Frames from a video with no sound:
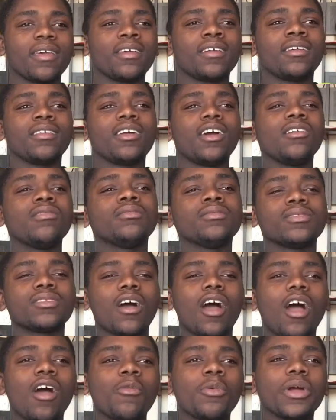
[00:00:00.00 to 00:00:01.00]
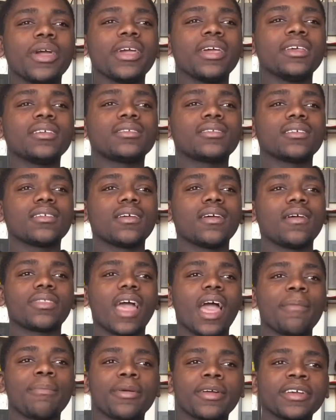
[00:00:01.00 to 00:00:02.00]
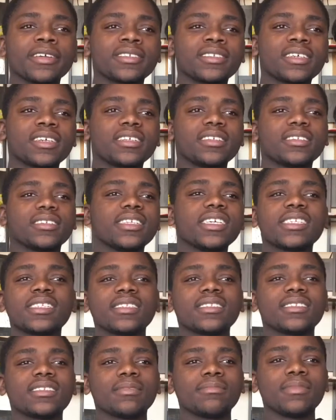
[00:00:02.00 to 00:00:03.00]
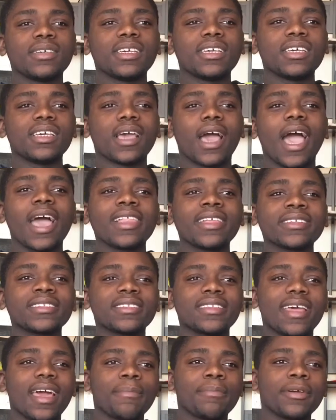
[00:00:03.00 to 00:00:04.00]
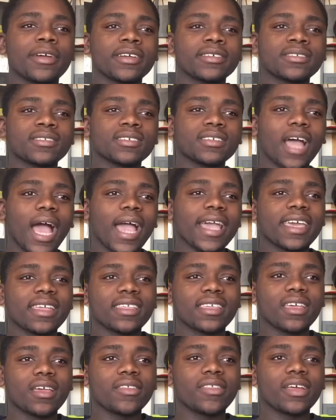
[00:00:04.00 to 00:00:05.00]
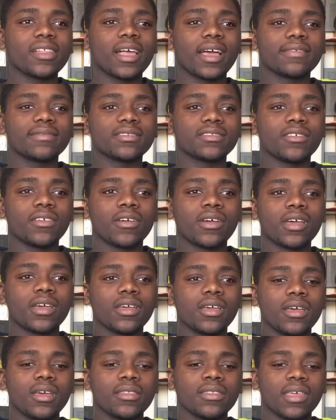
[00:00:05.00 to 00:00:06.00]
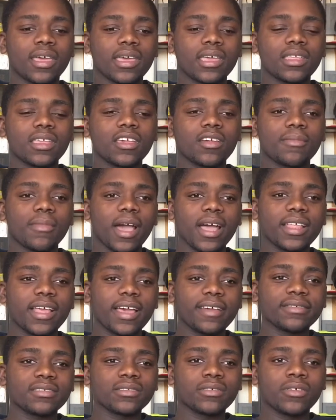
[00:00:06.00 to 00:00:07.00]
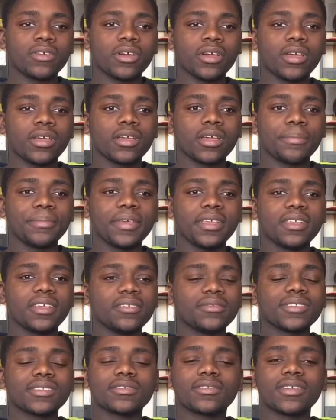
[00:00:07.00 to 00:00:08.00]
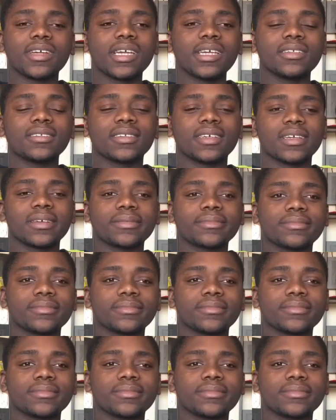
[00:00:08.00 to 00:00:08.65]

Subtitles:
It was always that person listens to me, I listen to that person, I get to hear their life story, they get to hear my life story. It's crazy.